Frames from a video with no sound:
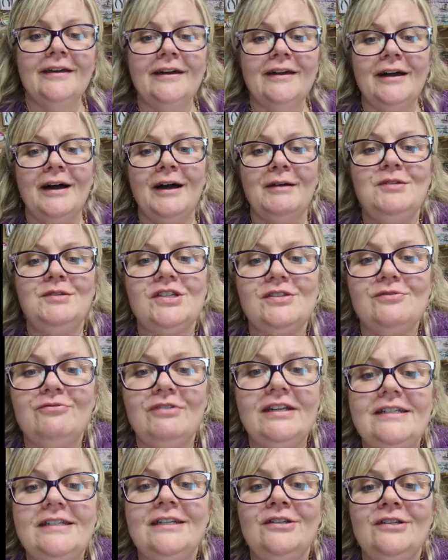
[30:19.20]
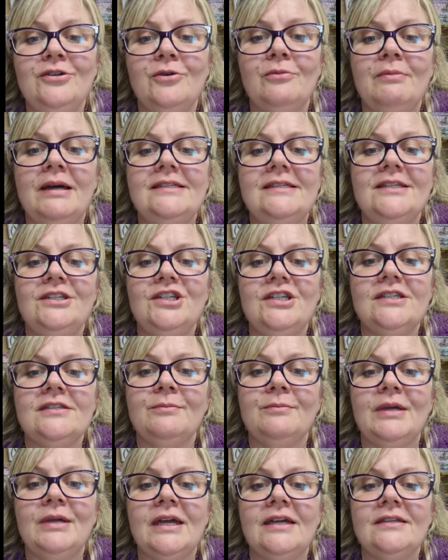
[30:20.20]
I'm just reading your messages.
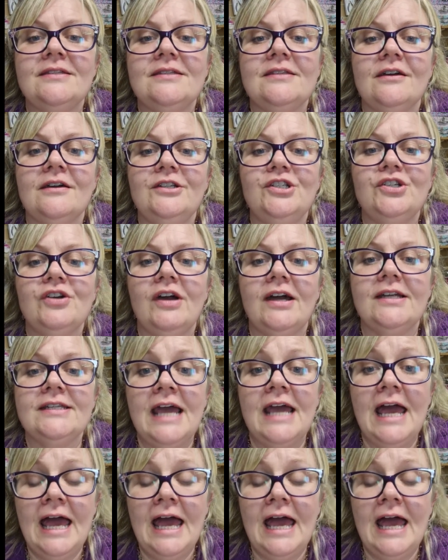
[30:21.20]
I'm getting sidetracked.